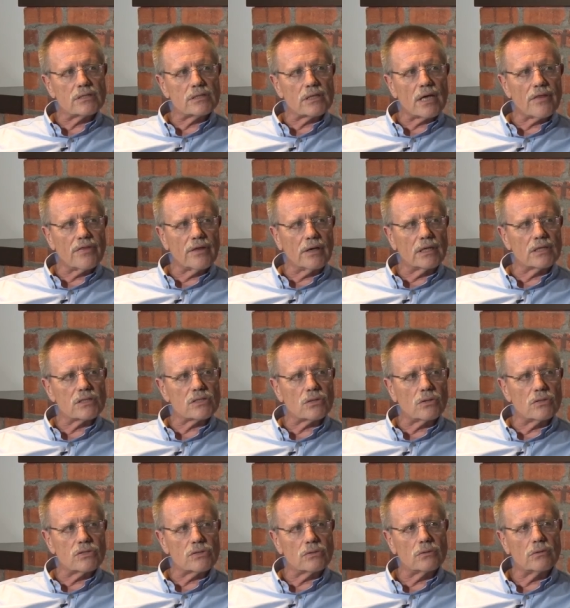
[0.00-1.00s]
I think it's
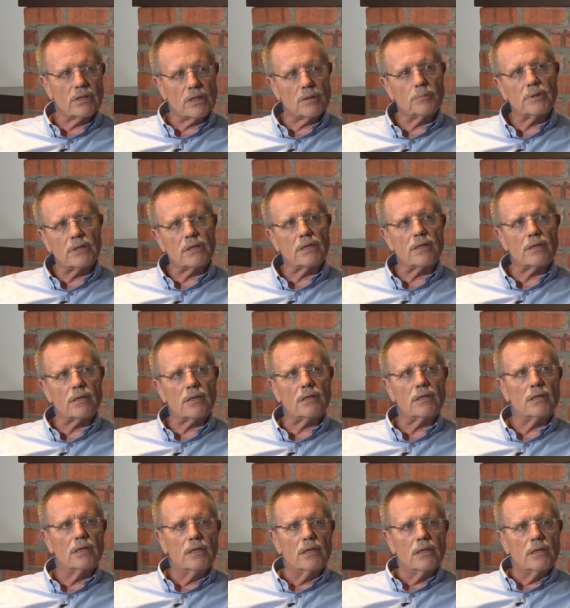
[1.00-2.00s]
also a little bit in
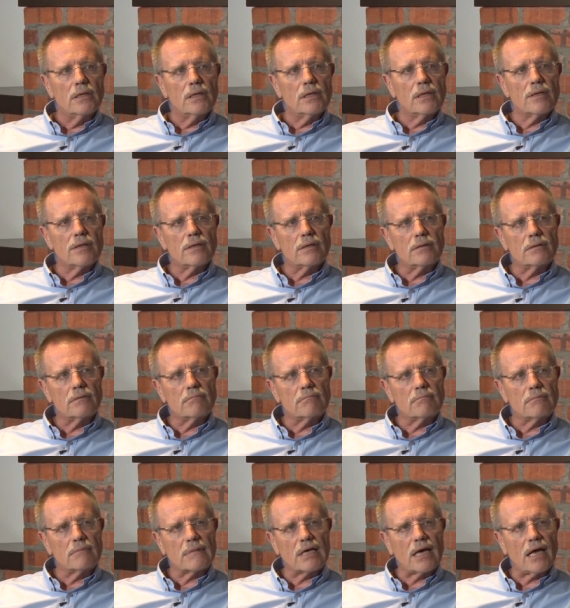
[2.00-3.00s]
the
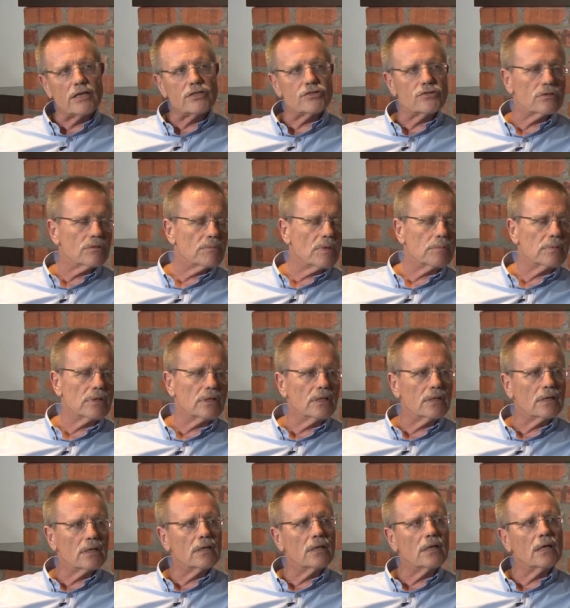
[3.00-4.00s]
culture, maybe
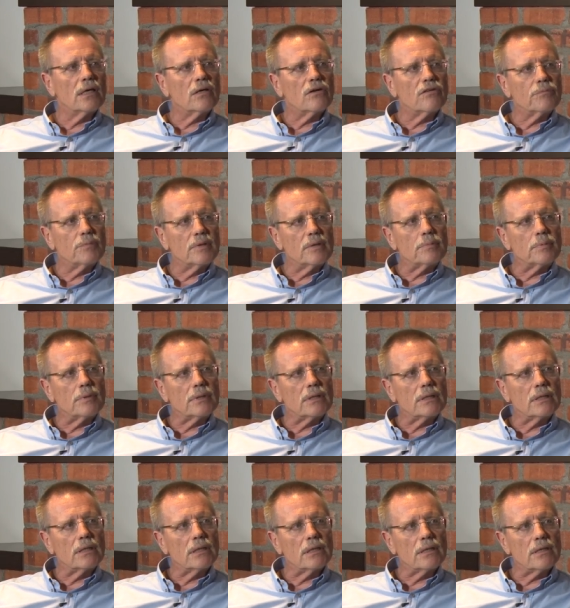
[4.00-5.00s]
DNA of people
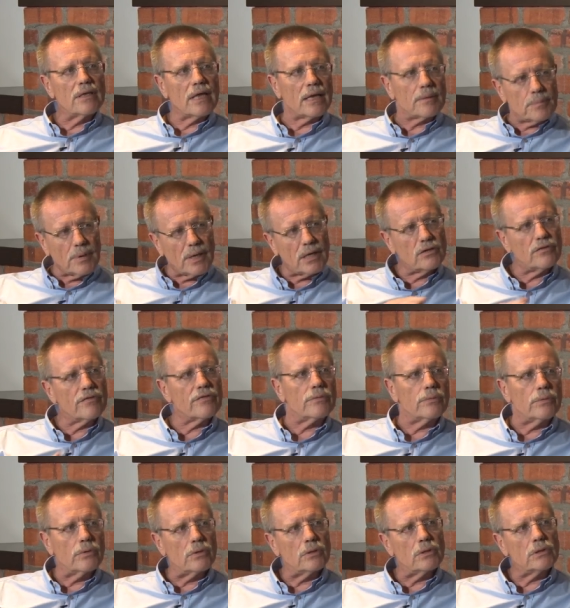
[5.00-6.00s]
in that part of the
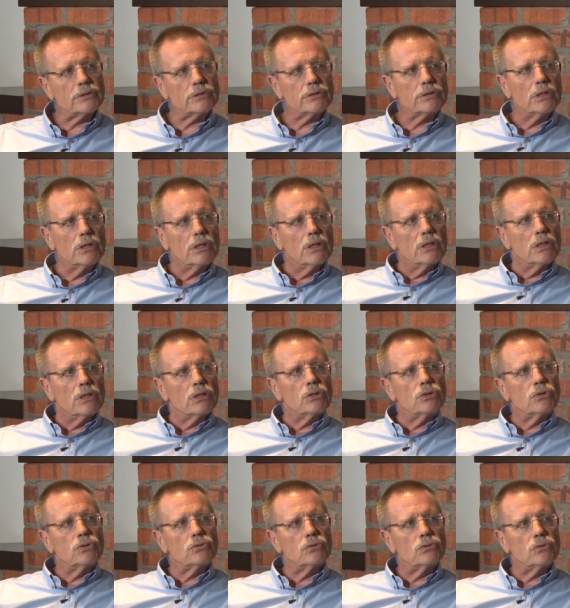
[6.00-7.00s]
world
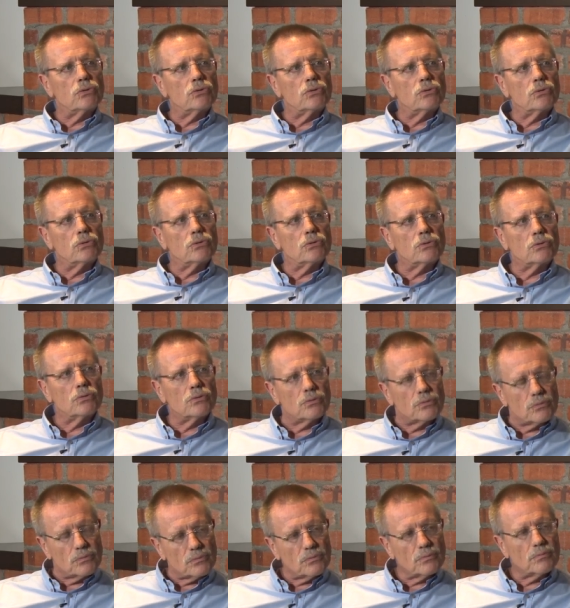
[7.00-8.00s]
to
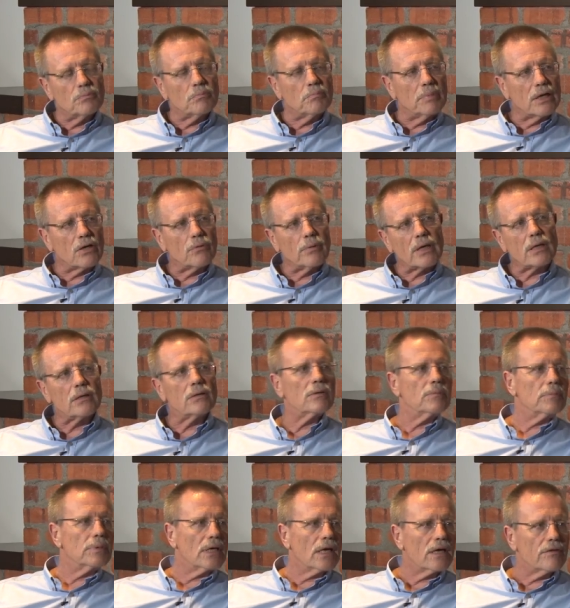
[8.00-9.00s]
be quicker,
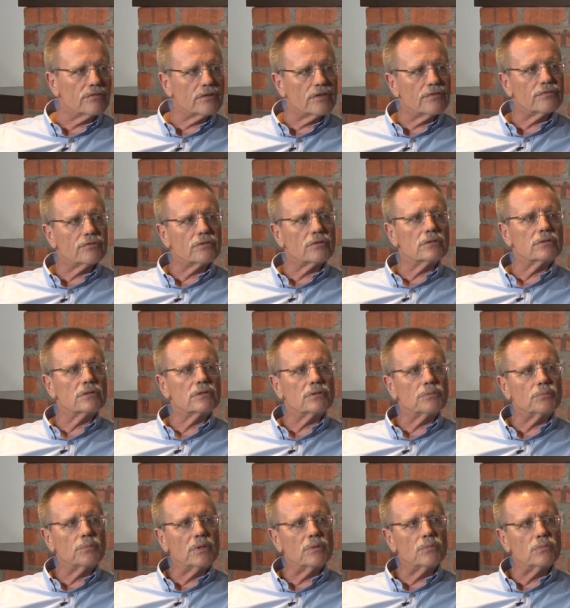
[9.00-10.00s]
behave different,
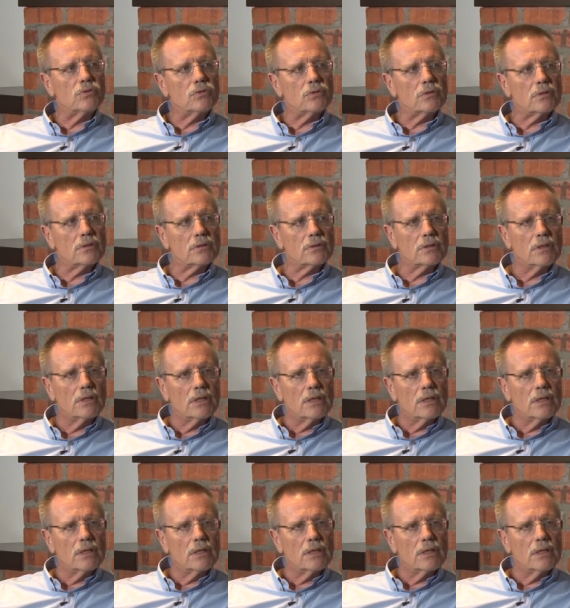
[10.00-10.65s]
be more